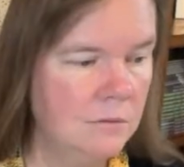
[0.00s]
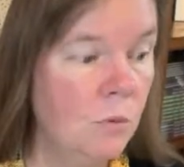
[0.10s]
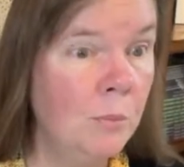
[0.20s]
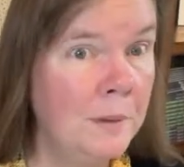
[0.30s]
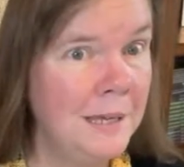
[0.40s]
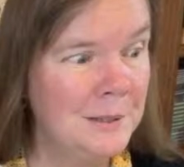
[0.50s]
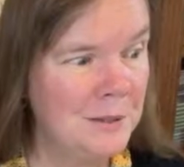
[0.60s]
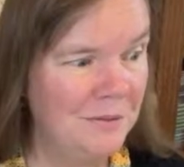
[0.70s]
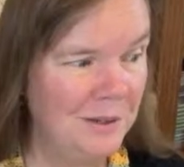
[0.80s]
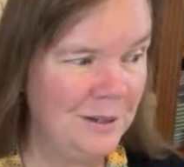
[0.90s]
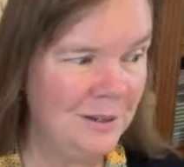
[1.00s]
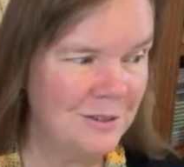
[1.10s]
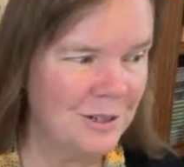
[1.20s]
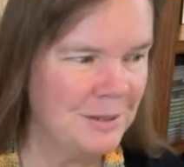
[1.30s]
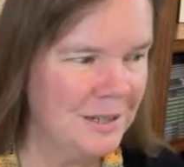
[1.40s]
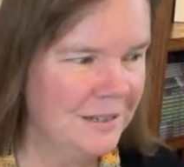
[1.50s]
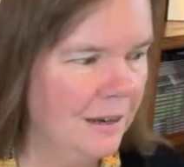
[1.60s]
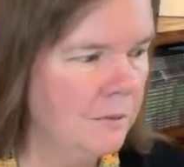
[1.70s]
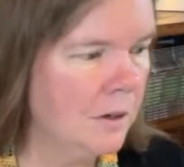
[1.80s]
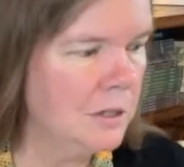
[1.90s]
will be in the video description
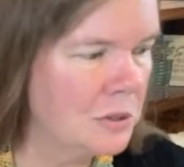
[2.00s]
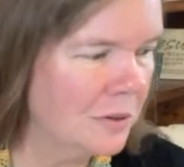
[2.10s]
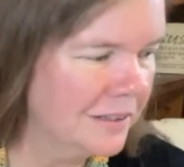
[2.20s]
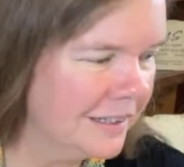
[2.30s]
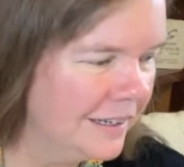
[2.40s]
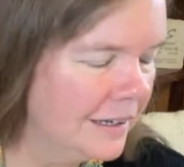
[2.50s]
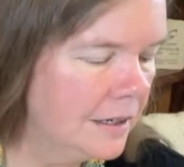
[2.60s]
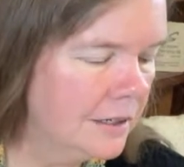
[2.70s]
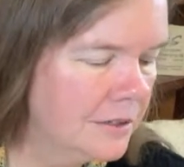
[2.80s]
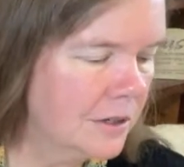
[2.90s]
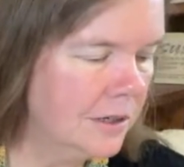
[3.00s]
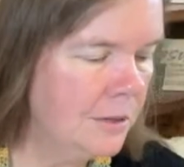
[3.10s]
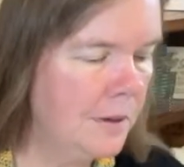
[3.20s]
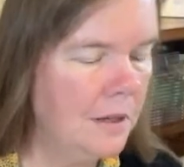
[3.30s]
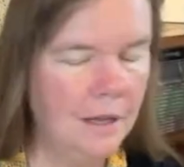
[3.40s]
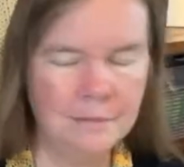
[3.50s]
very shortly. So anyway,